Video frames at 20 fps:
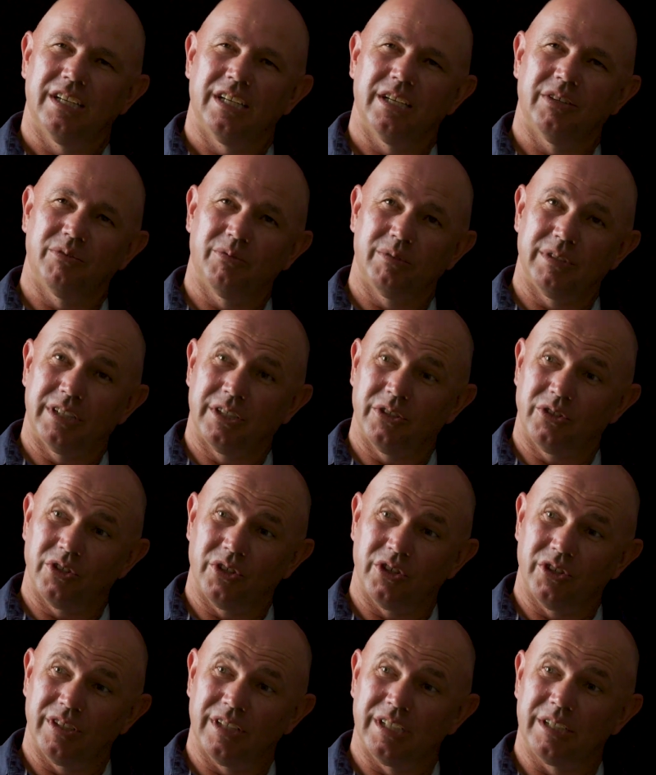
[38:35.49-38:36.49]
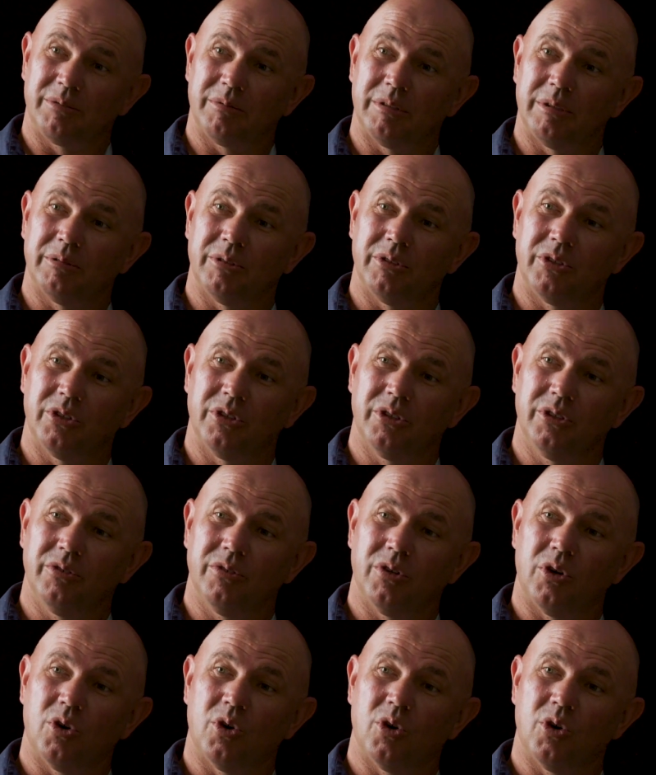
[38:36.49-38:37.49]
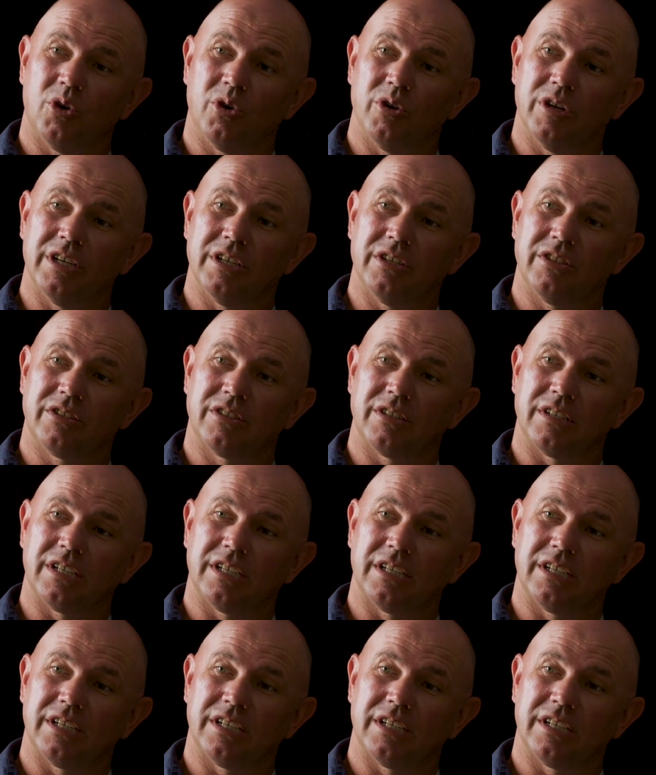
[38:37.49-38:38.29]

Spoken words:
journaling we would do, or is